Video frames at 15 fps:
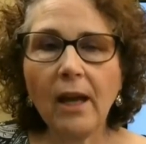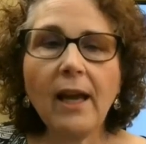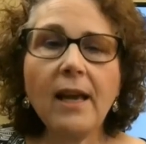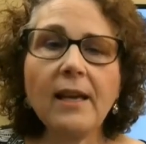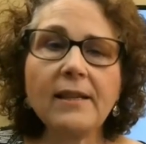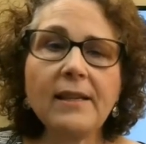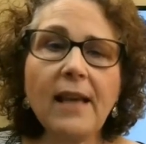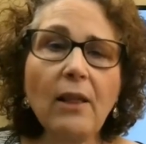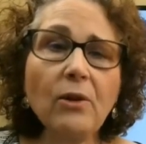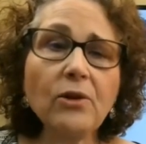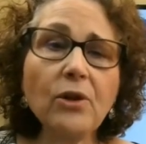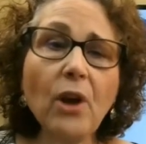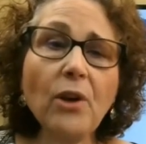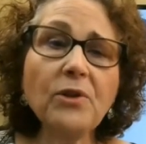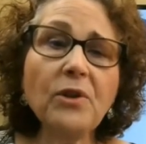Sellers
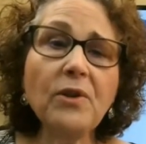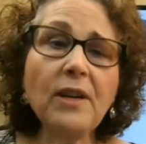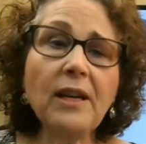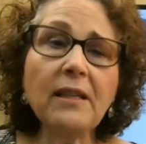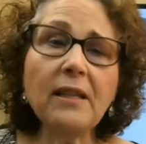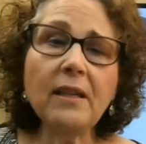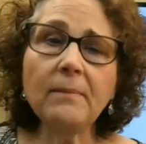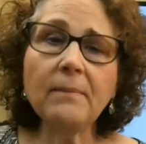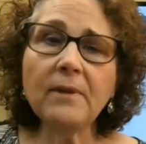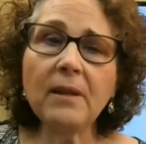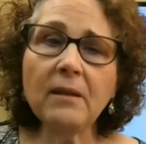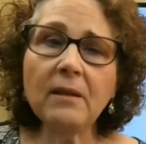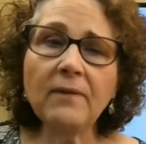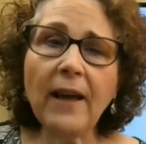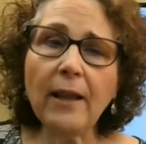also need to
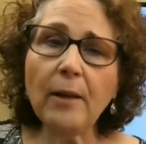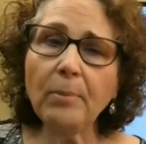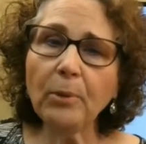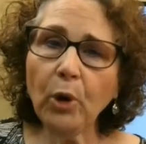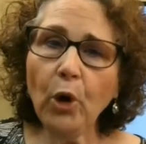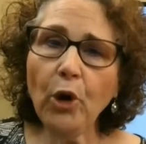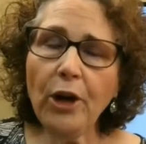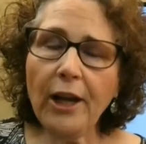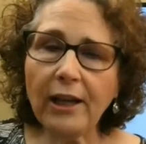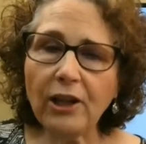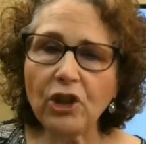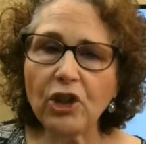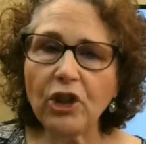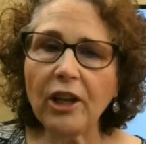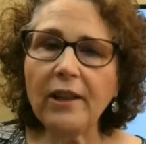develop learning
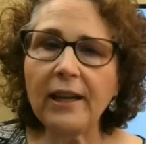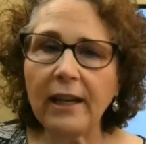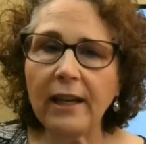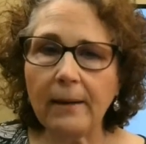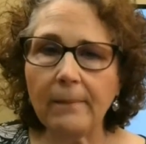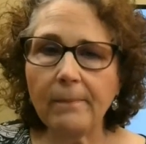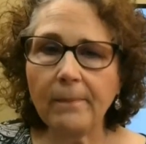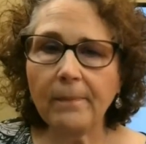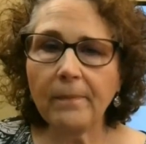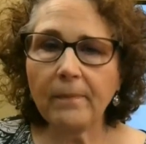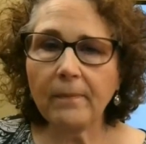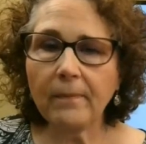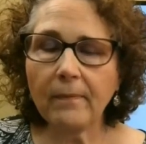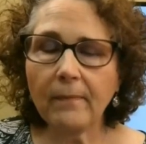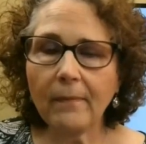agility,
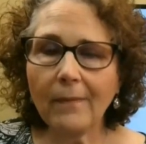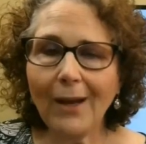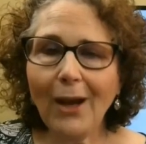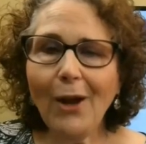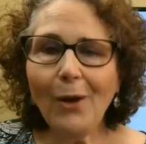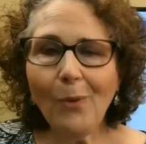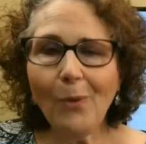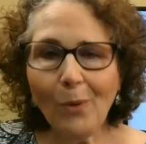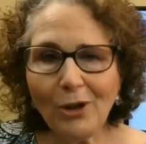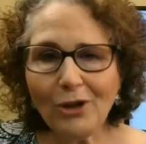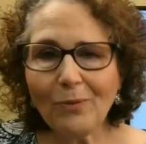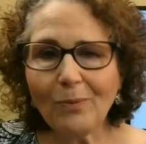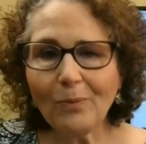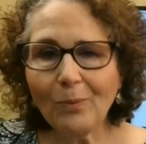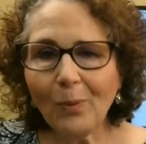which
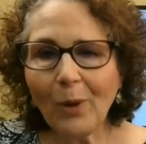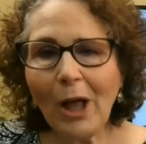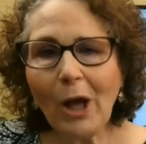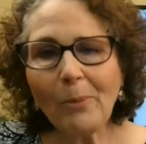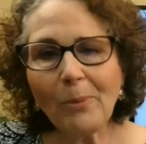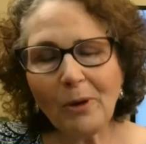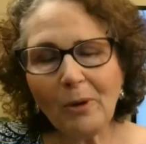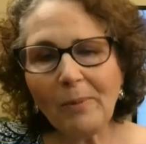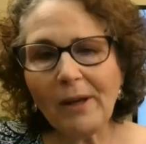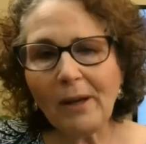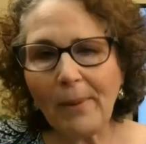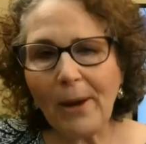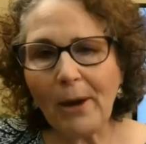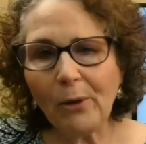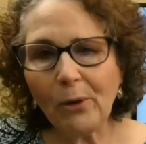will help you to be a
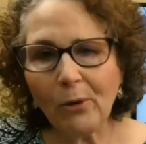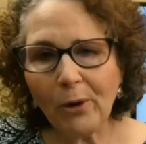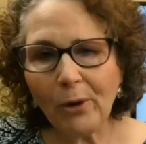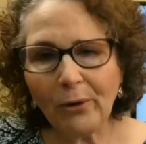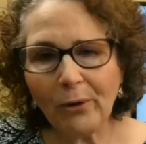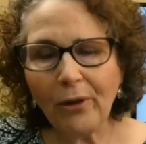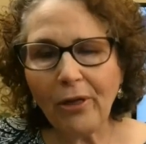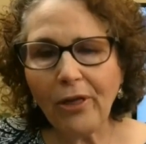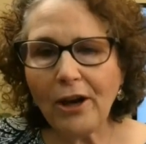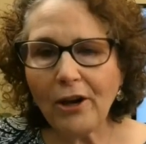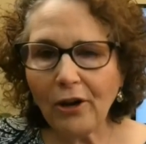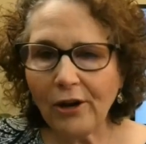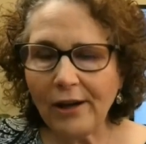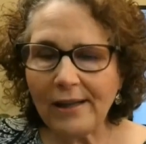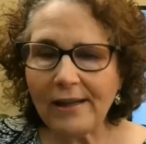better critical
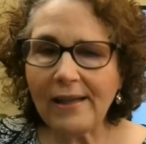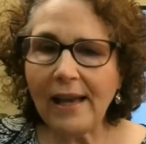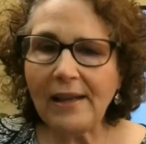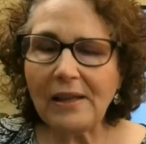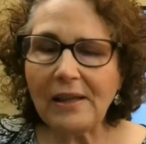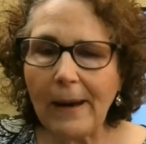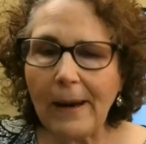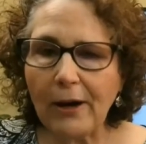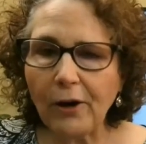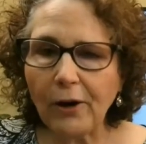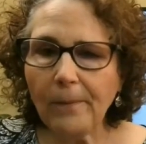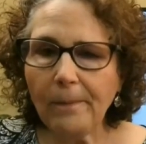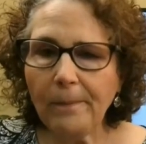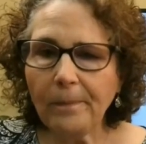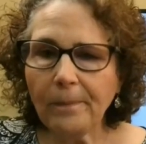thinker and sense
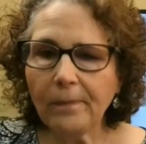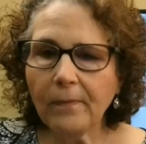maker.